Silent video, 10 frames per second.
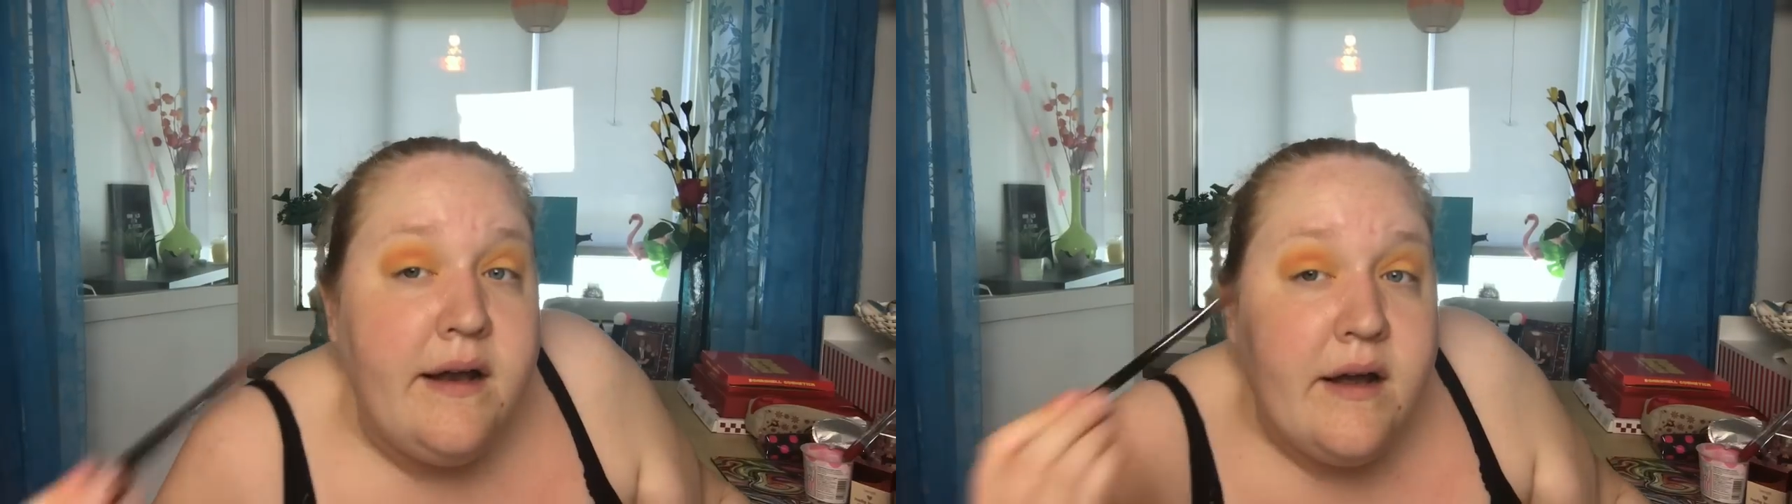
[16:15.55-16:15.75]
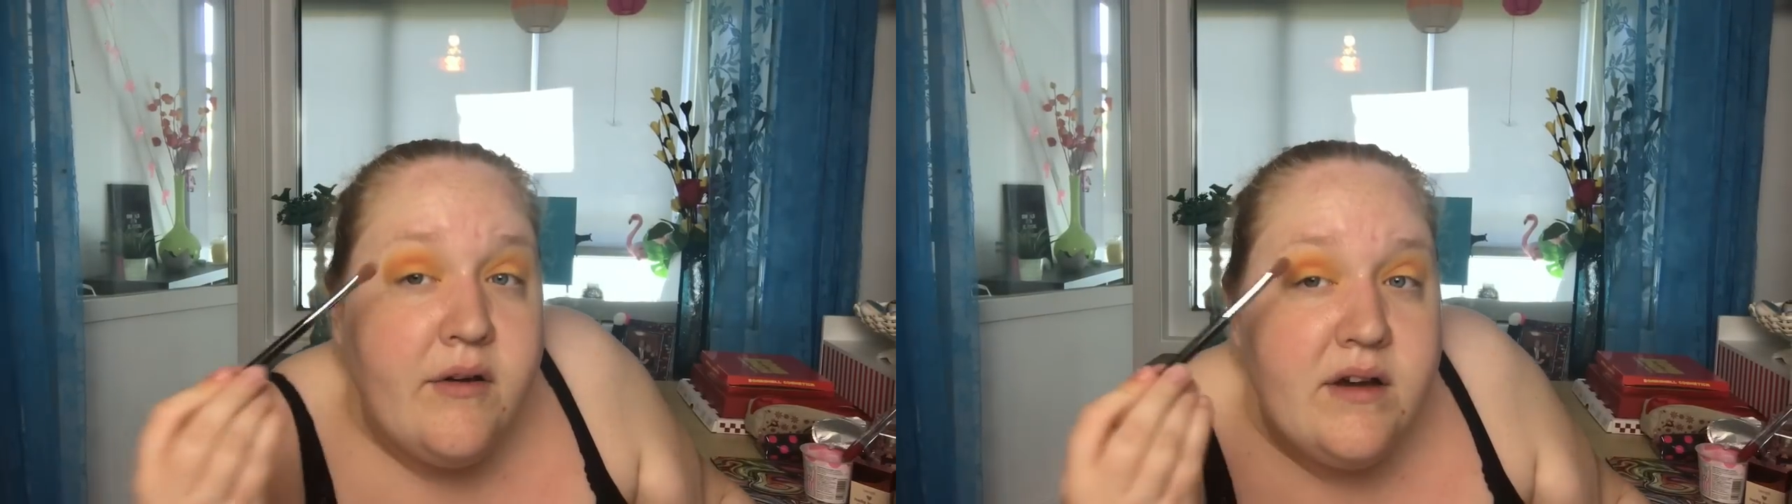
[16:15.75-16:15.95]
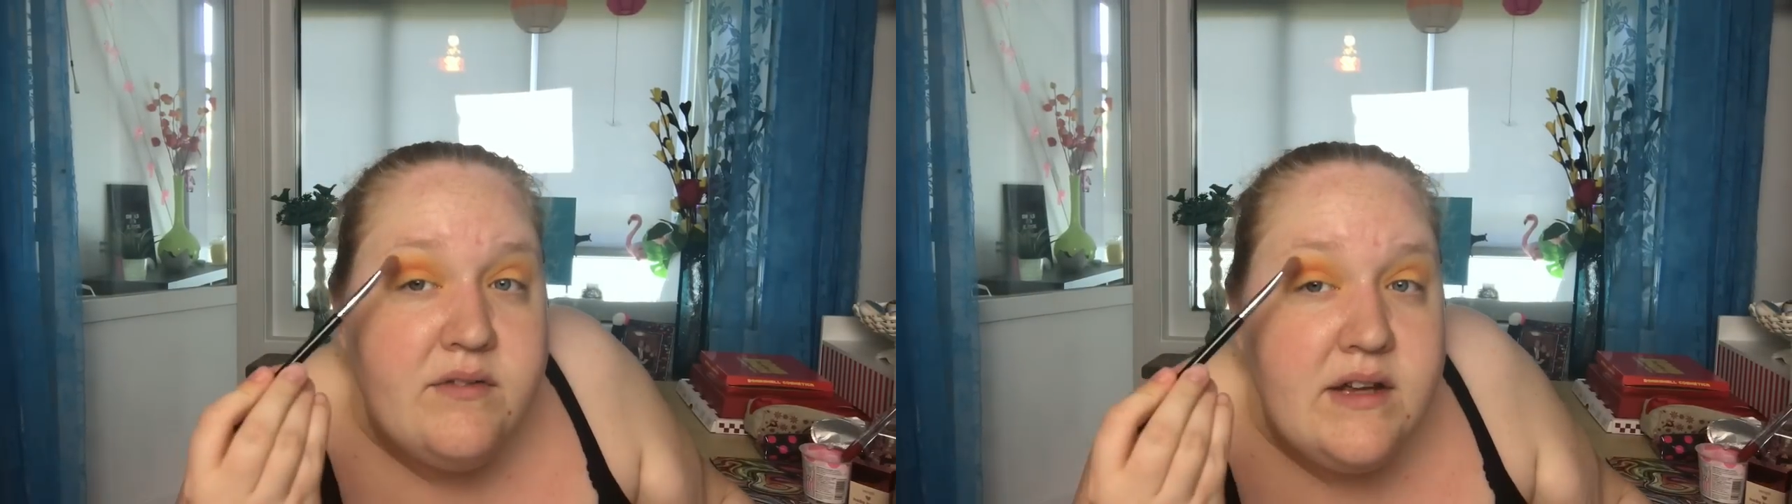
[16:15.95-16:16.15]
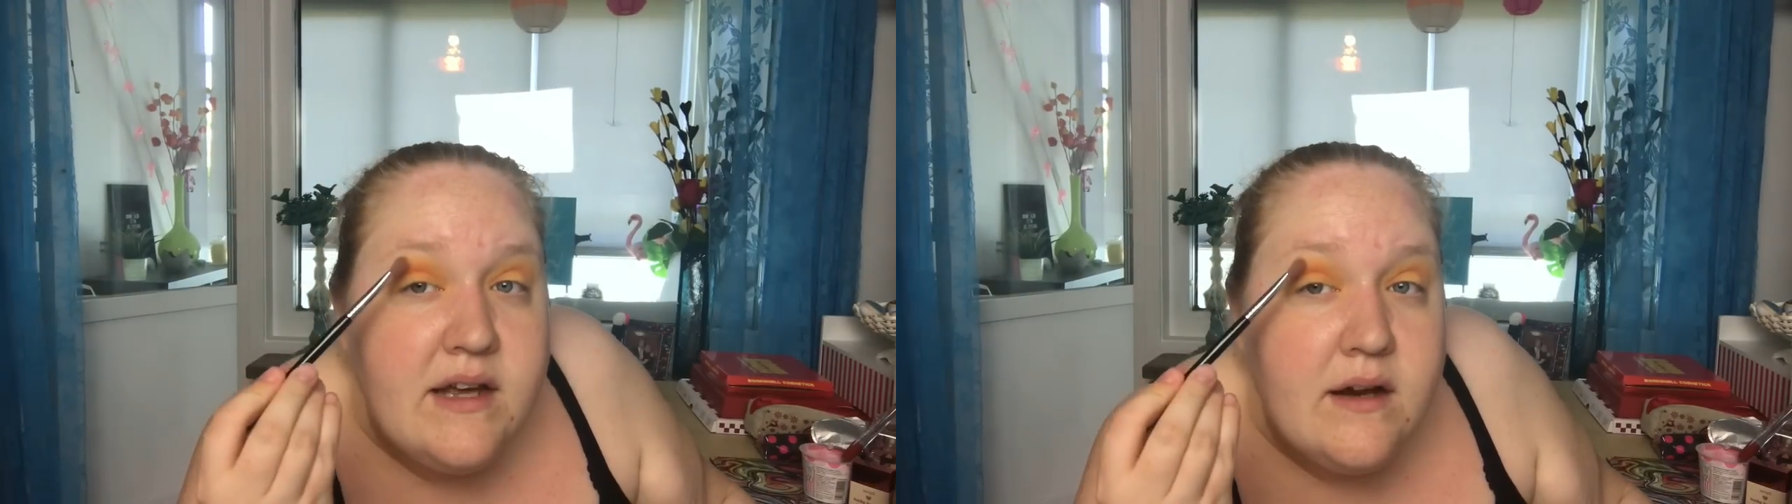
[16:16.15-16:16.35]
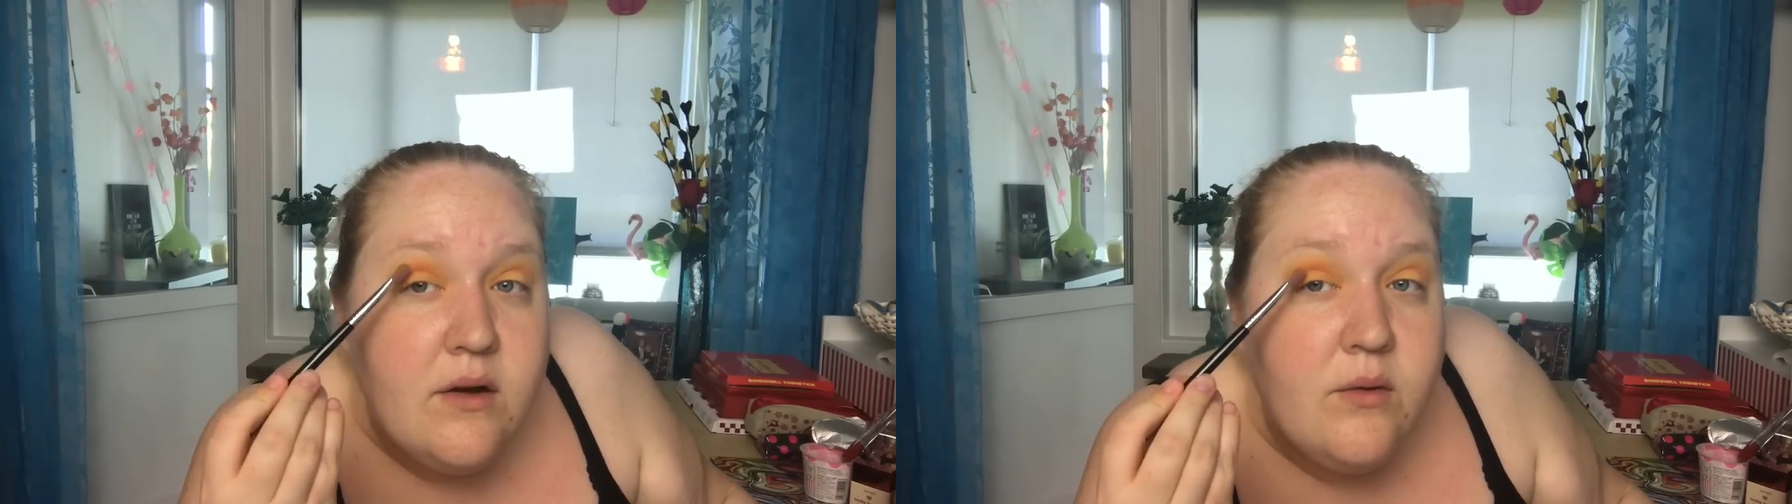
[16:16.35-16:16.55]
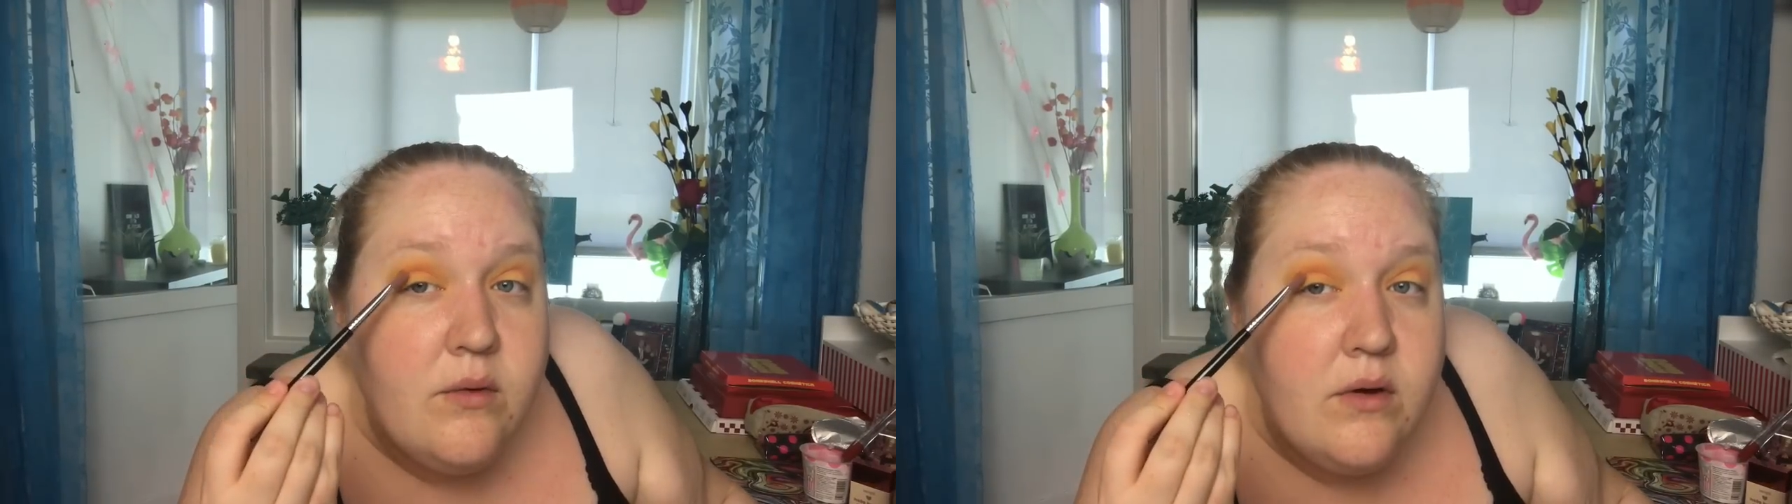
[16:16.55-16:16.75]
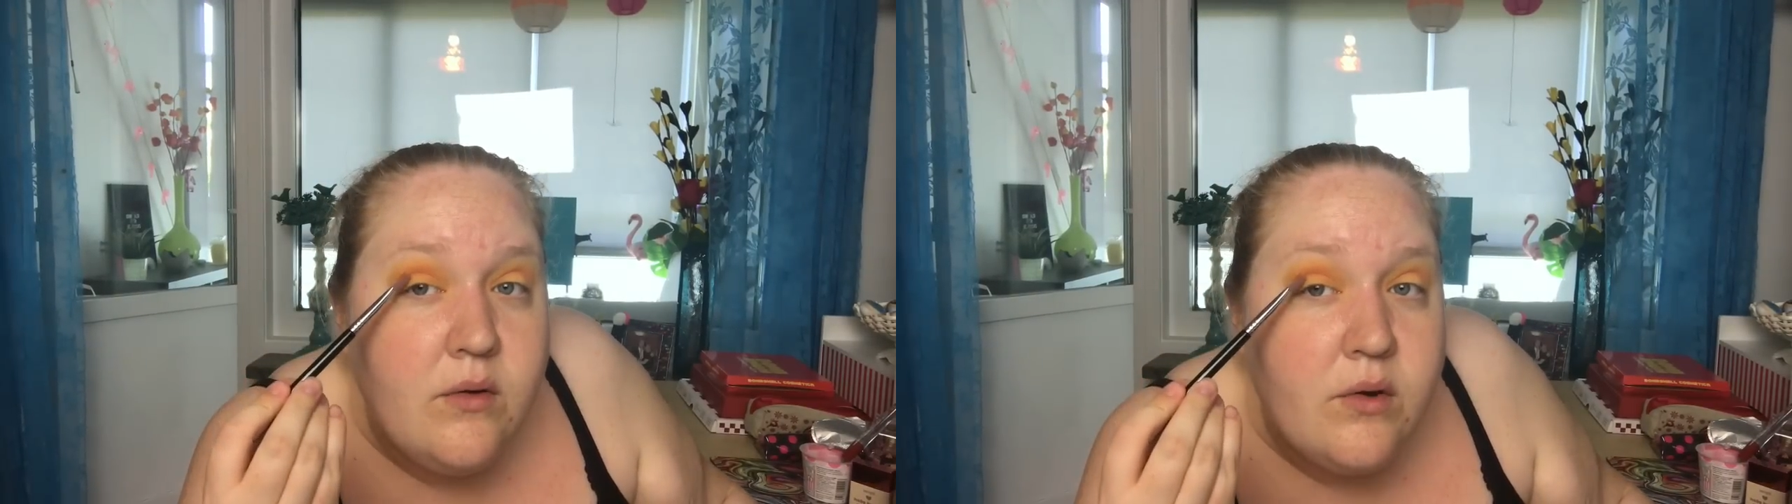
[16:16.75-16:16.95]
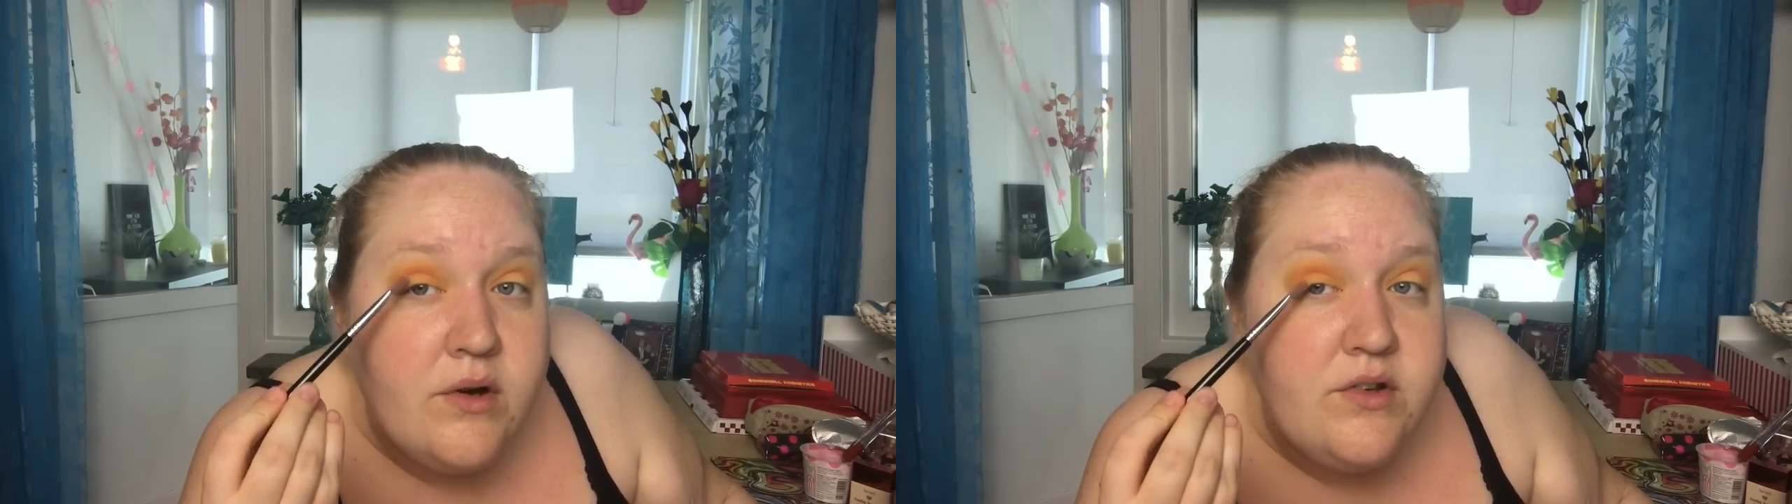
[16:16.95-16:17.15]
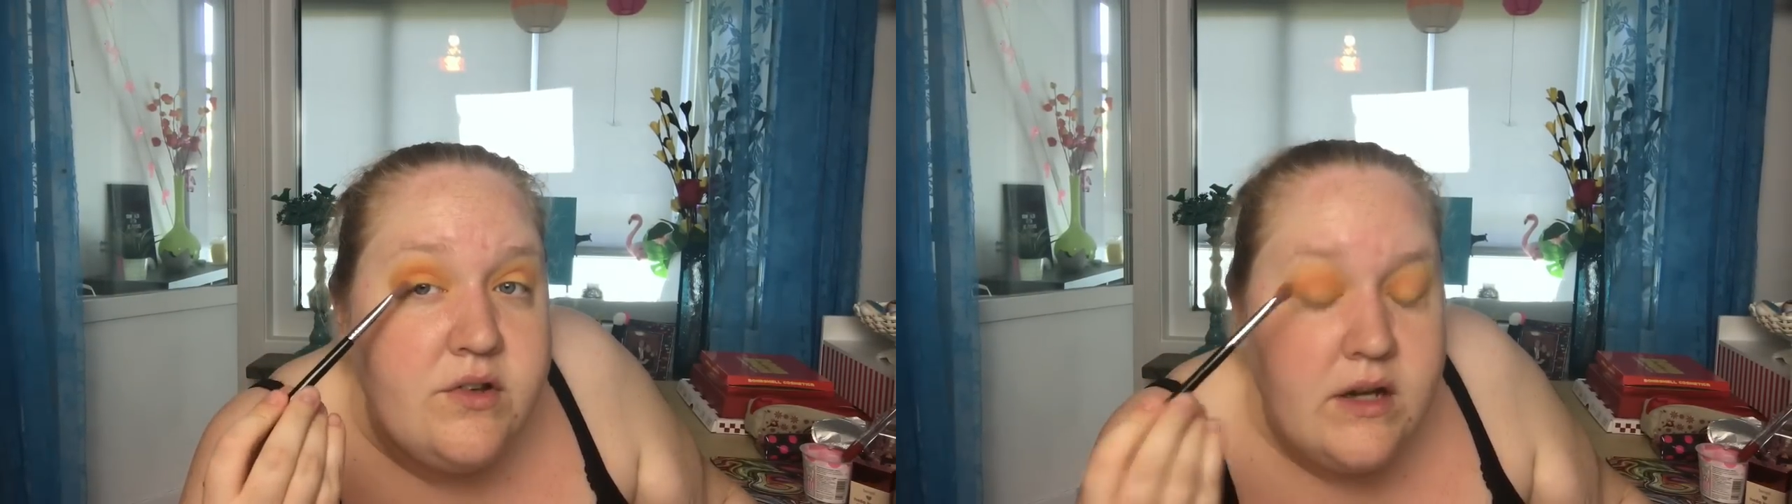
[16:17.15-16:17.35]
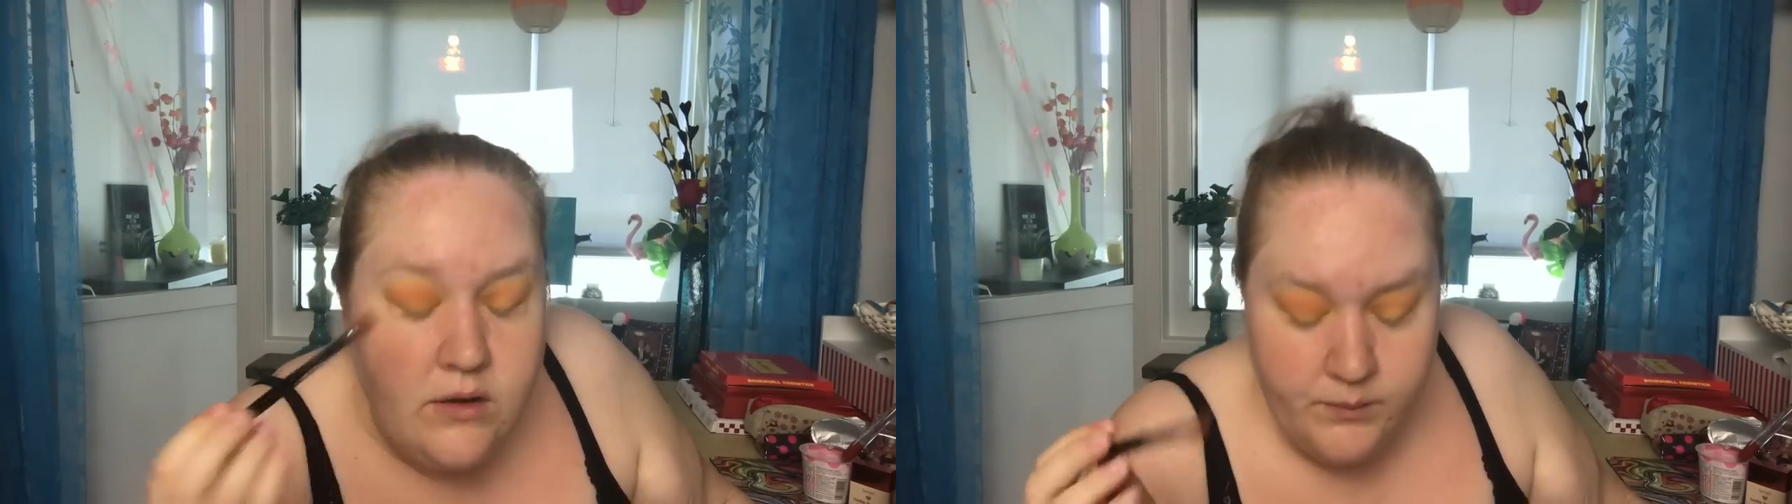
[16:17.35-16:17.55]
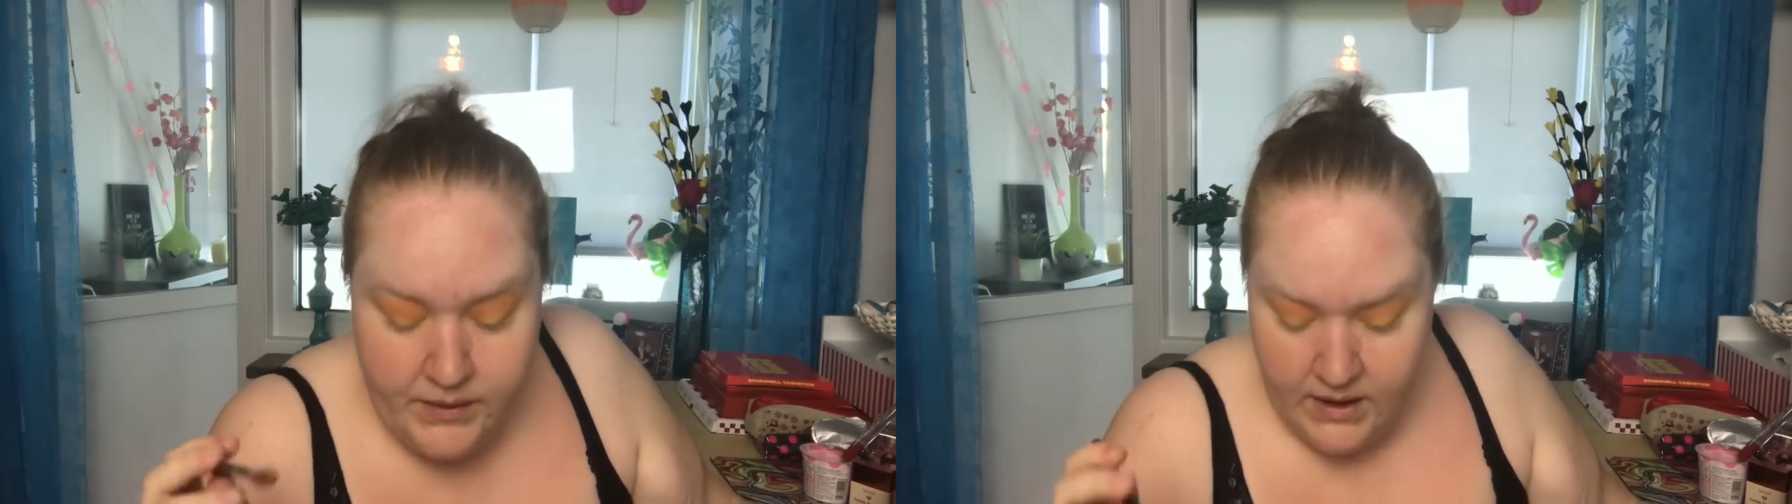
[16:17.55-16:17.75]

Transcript: Now I have the yellow, orange, yellow.